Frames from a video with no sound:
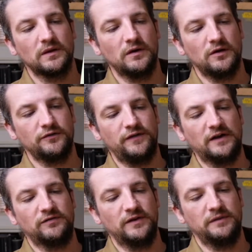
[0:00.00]
I'd
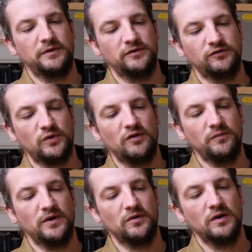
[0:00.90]
effectively, because it's
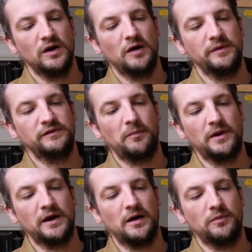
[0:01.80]
12mm, I'll be
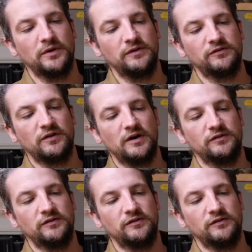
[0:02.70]
doubling up on each side.